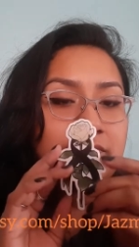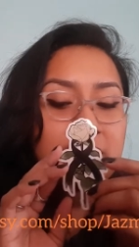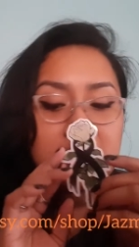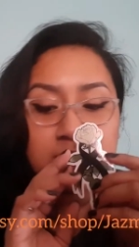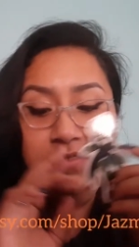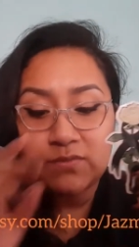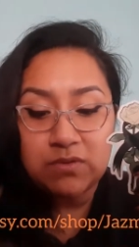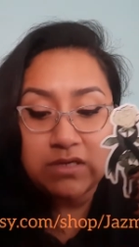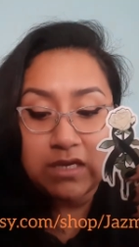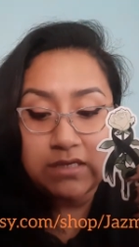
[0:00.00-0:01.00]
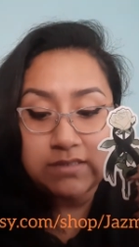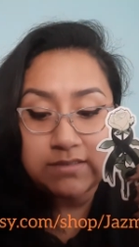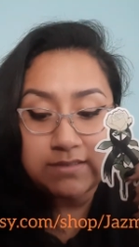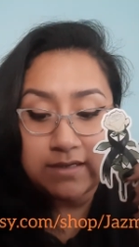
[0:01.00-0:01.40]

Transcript: This one is